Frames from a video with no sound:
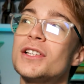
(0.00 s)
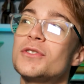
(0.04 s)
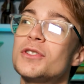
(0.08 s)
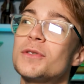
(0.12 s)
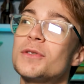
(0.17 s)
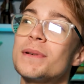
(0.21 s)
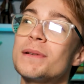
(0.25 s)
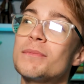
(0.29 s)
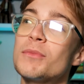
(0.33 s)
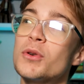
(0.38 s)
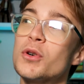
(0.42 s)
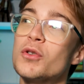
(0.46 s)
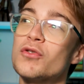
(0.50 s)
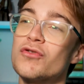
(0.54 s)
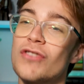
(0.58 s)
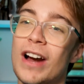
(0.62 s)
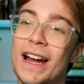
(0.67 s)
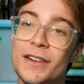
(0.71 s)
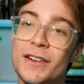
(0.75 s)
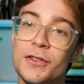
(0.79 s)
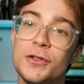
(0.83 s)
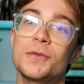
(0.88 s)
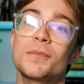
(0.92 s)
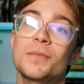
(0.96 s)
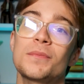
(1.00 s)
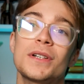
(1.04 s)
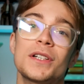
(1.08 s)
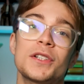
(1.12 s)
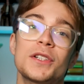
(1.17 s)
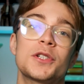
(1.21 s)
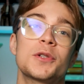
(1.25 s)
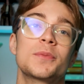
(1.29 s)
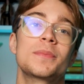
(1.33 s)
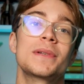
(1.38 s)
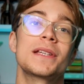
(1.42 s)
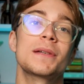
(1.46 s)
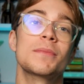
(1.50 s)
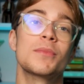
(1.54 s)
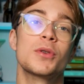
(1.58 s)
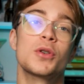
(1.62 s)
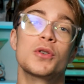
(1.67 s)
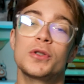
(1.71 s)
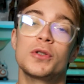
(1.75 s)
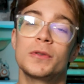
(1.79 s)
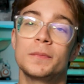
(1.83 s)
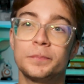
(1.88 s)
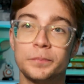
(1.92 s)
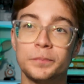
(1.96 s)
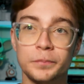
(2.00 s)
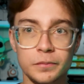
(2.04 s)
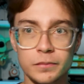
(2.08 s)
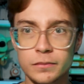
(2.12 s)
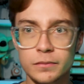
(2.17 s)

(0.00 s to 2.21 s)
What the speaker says: is known to be more random and to be more